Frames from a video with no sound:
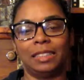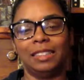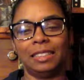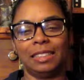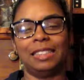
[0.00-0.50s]

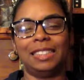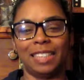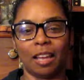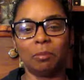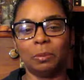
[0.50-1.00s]
Because this is
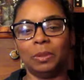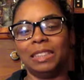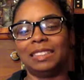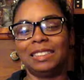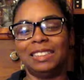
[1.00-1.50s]
Deadpool.
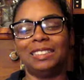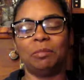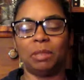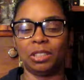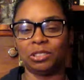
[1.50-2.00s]
This needs
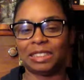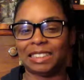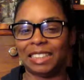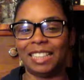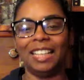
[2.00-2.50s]
to be
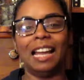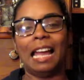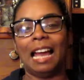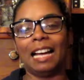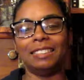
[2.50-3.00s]
gritty
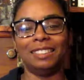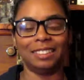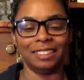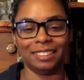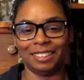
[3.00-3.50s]
and
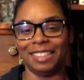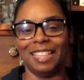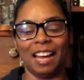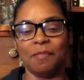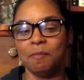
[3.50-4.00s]

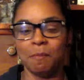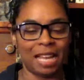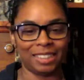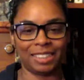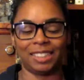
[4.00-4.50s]
dirty and
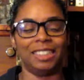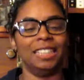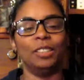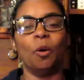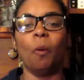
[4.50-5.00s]
messy
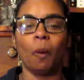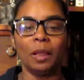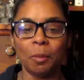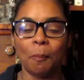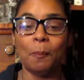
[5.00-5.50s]
in
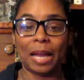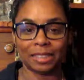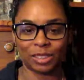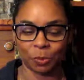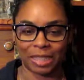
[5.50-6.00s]
all the
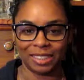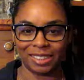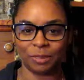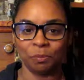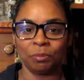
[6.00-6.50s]
best
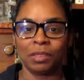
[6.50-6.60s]
ways.